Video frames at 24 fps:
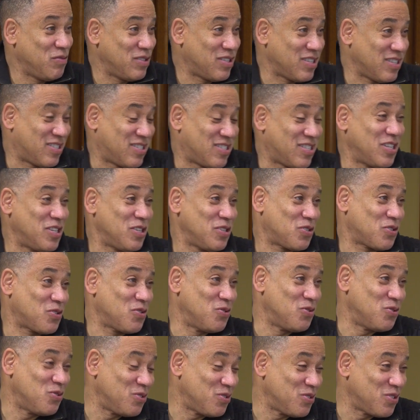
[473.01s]
you went to city
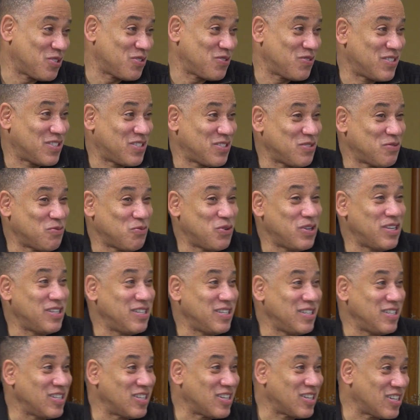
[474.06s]
schools, went to
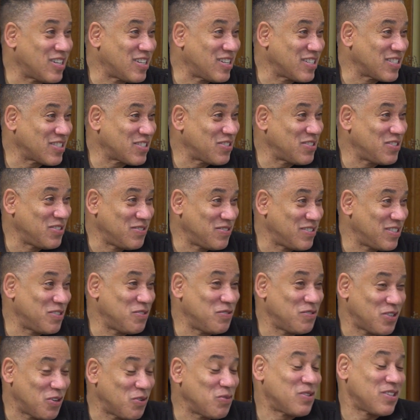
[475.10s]
Whitney Young, so
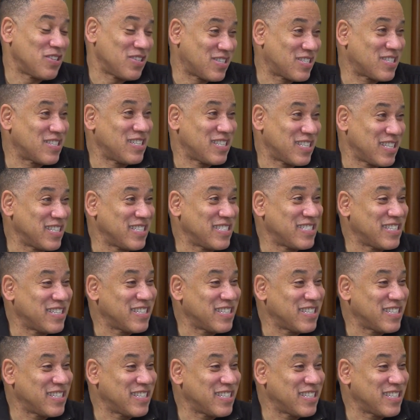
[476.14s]
you know this city.